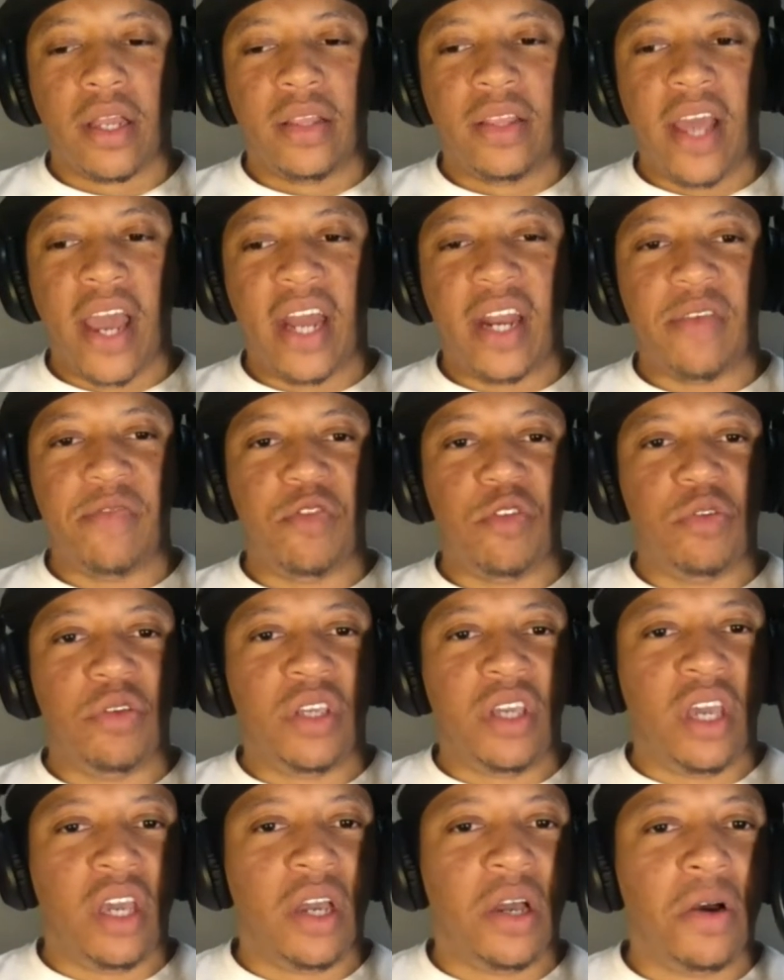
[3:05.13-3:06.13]
that if you
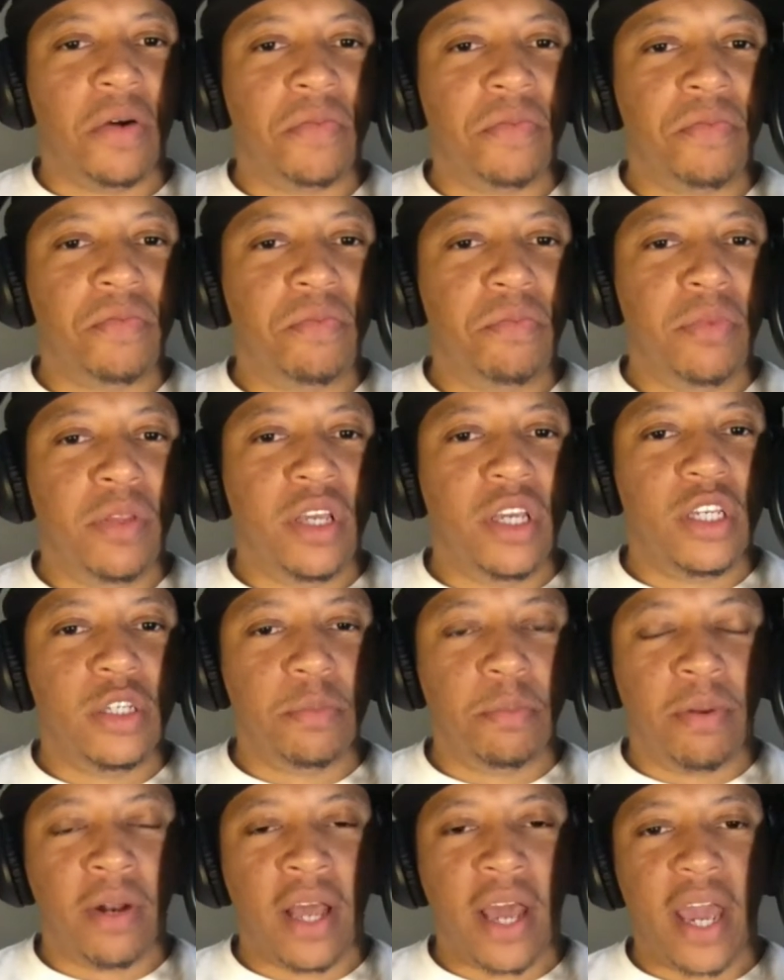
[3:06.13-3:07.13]
give
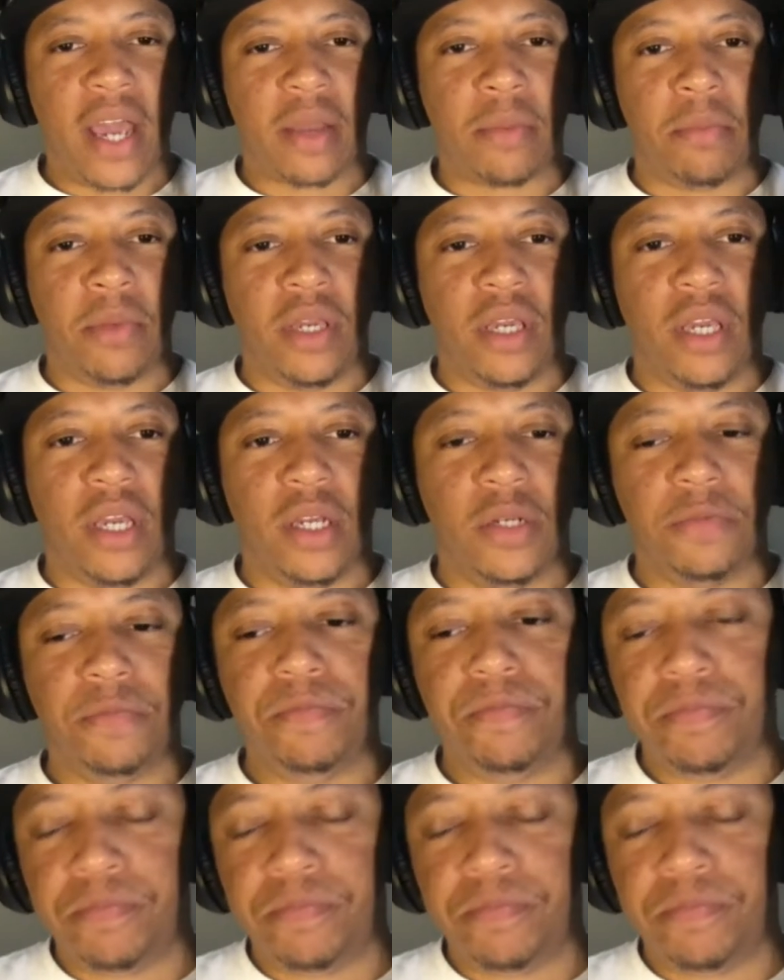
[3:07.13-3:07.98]
these black men